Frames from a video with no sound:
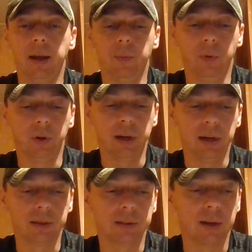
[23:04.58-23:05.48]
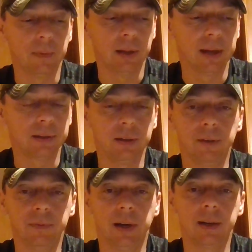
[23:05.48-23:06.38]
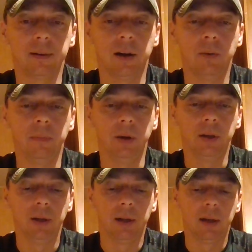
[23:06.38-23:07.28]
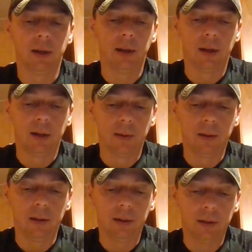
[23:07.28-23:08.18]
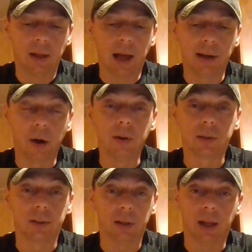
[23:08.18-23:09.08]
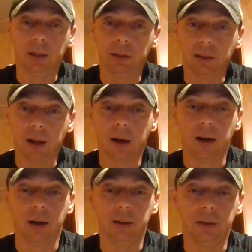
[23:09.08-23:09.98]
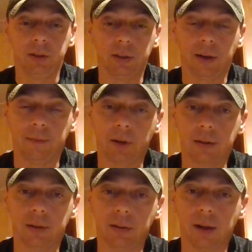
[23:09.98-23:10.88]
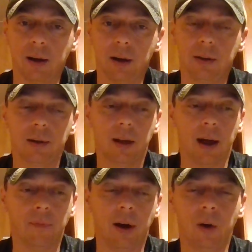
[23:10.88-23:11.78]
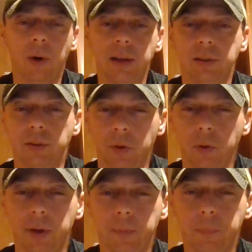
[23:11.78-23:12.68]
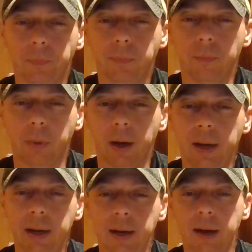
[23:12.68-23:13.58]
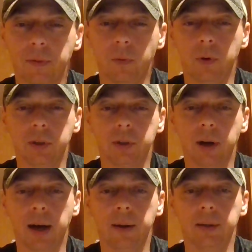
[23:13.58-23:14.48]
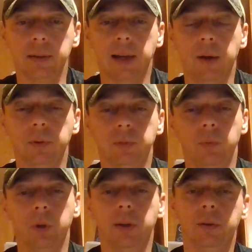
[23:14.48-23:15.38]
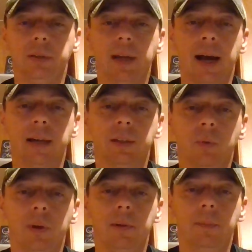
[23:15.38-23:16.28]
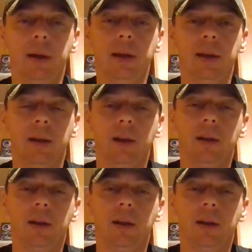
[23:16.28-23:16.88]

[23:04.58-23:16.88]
And we'll get into some of that stuff later on. But I noticed a lot this year. I've learned a lot. I've always knew it, but I didn't ever want to try it because I was one of those guys that wanted to be